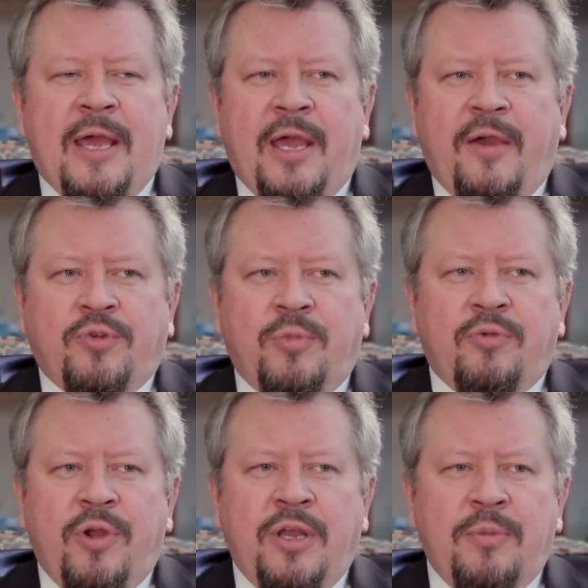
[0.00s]
have to be
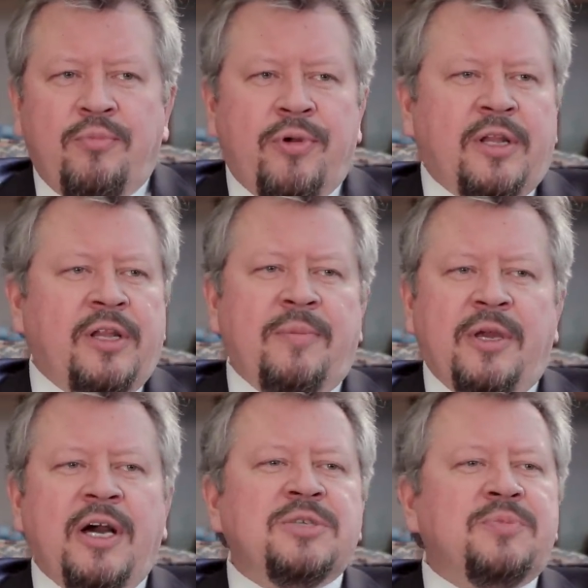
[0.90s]
ready, proclaim
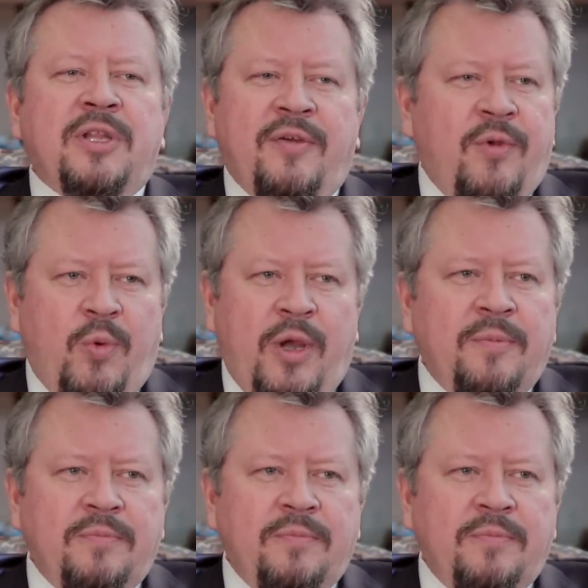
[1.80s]
the gospel everywhere.